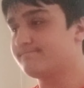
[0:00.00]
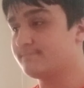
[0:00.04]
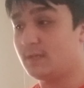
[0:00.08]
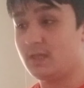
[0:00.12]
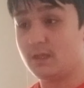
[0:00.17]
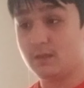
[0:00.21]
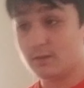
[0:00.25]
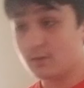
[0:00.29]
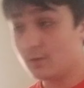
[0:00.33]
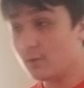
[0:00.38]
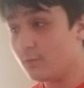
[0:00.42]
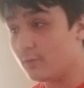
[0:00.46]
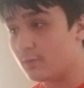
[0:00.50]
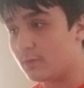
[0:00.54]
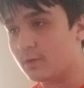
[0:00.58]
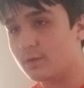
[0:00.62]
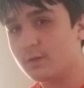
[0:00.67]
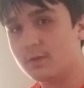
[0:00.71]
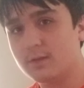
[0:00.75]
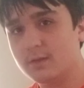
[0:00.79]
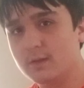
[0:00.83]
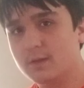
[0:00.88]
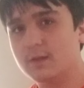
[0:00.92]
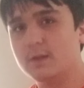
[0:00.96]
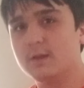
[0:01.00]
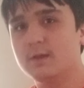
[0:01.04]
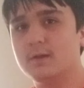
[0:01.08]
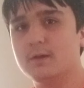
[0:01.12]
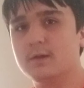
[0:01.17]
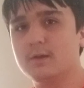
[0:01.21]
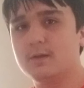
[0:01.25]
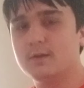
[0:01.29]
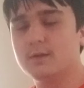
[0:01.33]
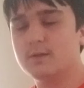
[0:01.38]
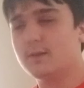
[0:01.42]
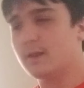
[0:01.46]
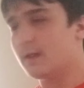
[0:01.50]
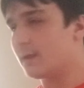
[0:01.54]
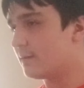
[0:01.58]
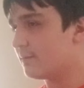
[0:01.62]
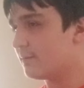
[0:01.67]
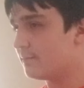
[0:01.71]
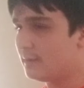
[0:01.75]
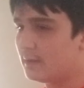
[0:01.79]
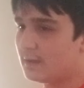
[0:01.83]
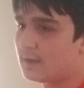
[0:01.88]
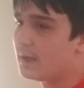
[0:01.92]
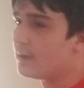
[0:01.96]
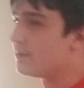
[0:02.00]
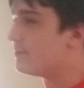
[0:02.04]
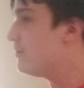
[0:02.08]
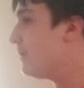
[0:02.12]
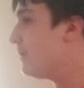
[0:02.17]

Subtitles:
he's cool. Like, you got